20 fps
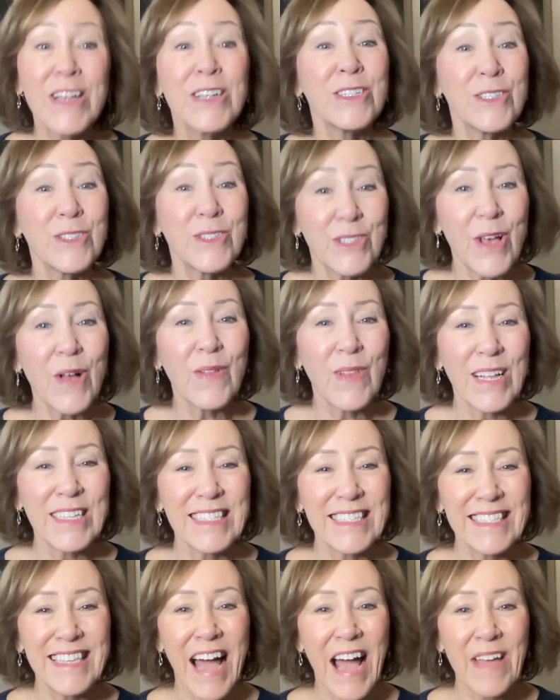So
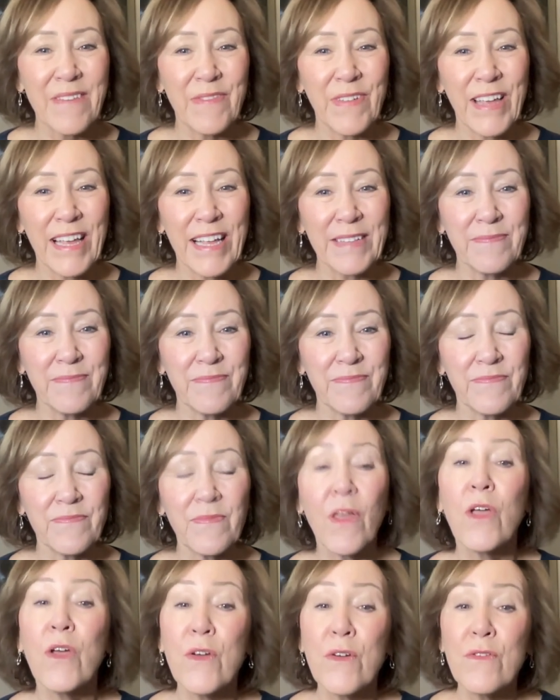let's dive in.
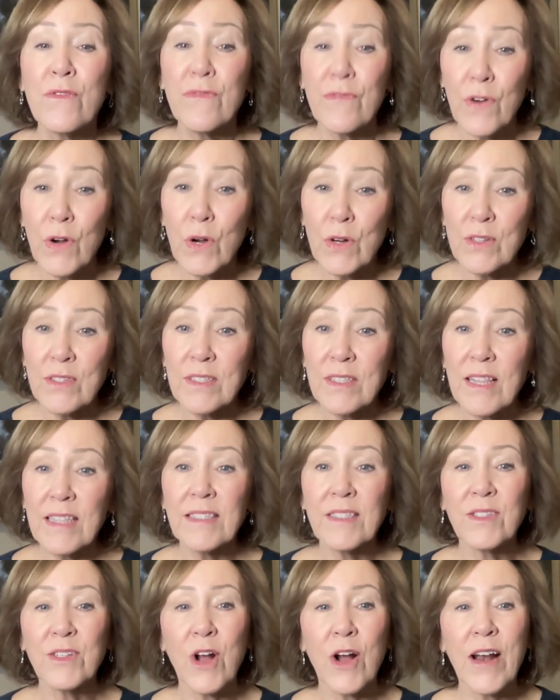First,
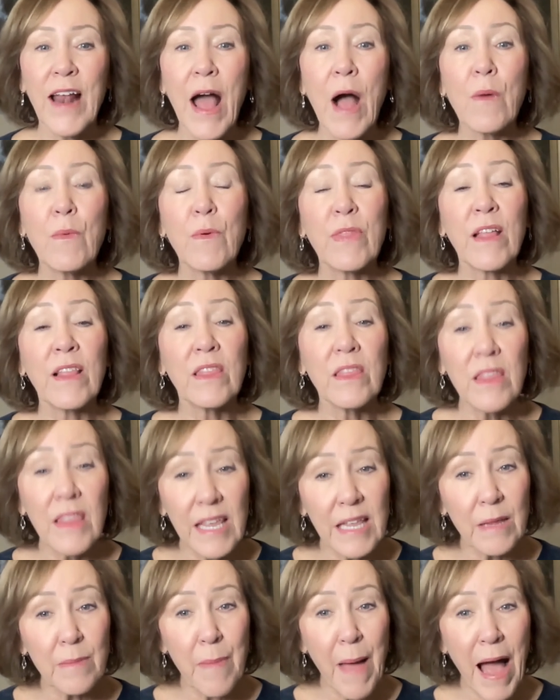let's start out with a
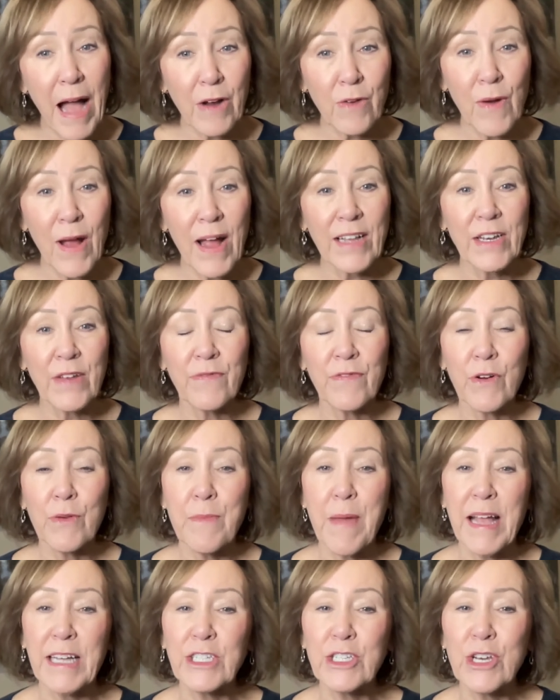little background
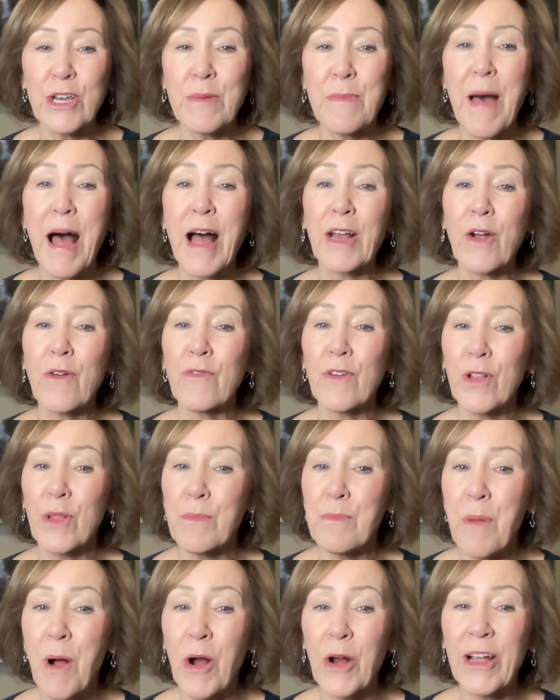information about
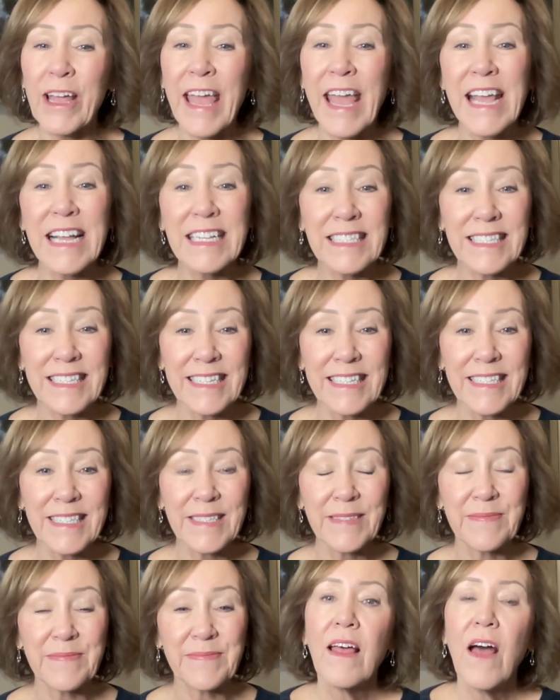Overland Park,
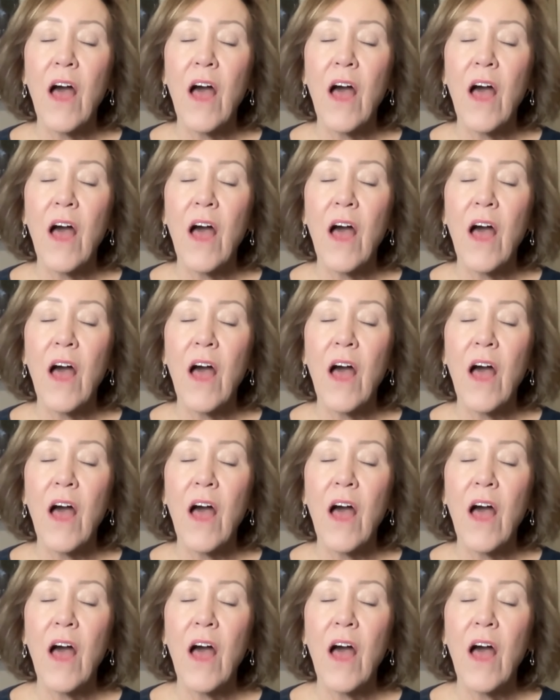Kansas.